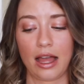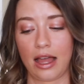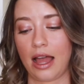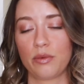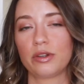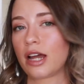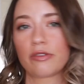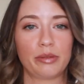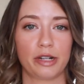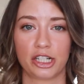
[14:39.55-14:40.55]
would
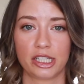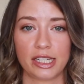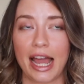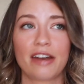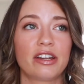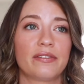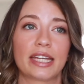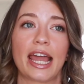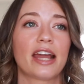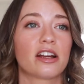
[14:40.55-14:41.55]
not repurchase it. I don't even
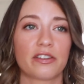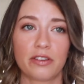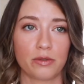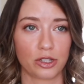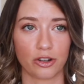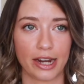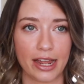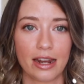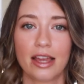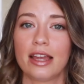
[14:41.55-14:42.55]
care if it was
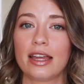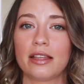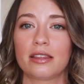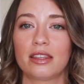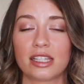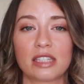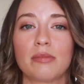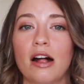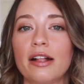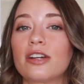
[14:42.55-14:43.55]
great. The
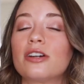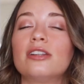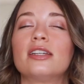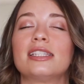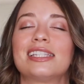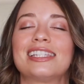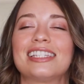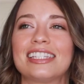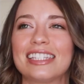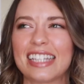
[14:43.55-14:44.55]
smell, I couldn't
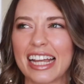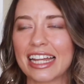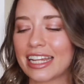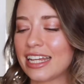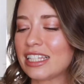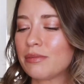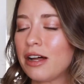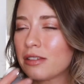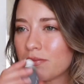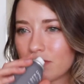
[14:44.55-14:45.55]
stand it. It smells,